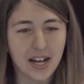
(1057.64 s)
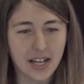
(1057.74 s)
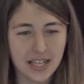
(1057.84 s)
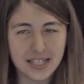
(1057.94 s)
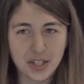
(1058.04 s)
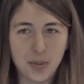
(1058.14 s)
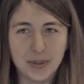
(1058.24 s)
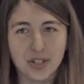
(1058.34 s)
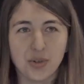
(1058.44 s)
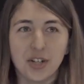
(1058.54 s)
It is
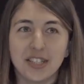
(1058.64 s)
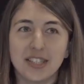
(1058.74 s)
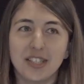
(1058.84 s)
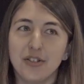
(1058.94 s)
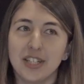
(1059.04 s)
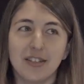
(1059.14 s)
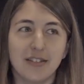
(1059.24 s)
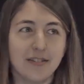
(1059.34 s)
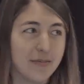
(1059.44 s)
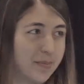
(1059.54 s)
open source. You
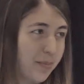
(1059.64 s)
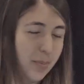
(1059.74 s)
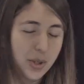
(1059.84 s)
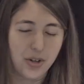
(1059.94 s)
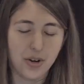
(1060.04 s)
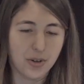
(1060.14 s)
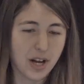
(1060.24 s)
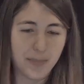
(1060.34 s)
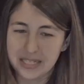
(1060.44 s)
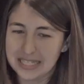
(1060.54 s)
can put your own
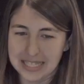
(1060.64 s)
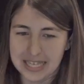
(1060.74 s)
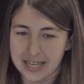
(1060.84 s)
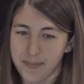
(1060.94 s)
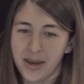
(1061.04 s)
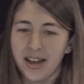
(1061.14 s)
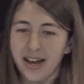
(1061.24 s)
company's theme